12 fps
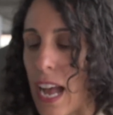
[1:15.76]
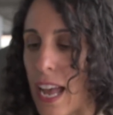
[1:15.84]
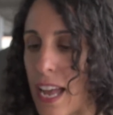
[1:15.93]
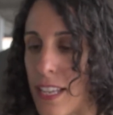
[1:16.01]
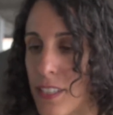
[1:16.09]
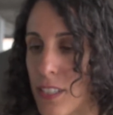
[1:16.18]

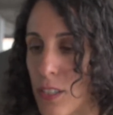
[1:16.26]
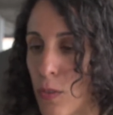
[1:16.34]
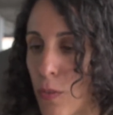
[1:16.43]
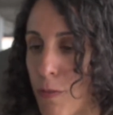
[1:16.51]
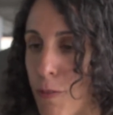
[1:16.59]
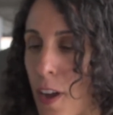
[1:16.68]
and
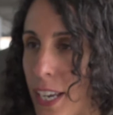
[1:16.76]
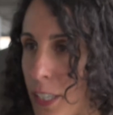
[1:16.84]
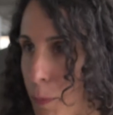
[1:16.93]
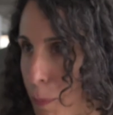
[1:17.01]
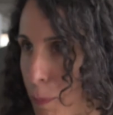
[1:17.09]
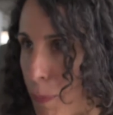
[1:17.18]

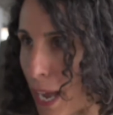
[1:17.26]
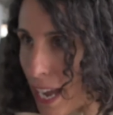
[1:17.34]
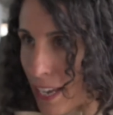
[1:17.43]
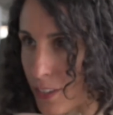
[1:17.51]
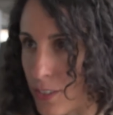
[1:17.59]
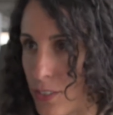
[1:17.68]
find
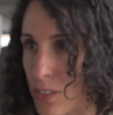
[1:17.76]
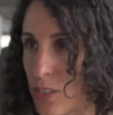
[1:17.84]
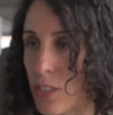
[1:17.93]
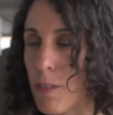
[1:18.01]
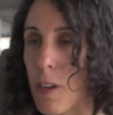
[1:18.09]
patterns